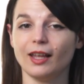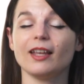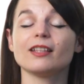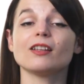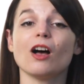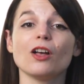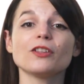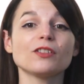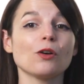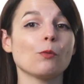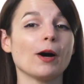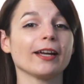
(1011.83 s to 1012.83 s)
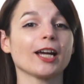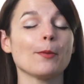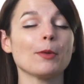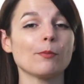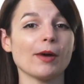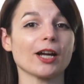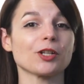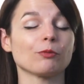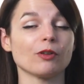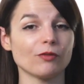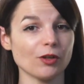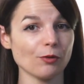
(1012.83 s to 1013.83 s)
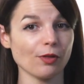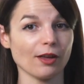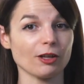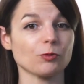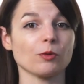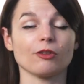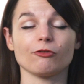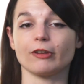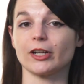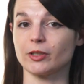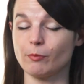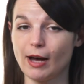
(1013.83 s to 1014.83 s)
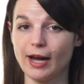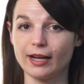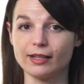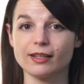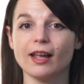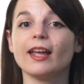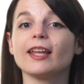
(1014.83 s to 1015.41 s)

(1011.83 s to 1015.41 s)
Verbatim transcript: It's also why coming back to review things with a fresh mind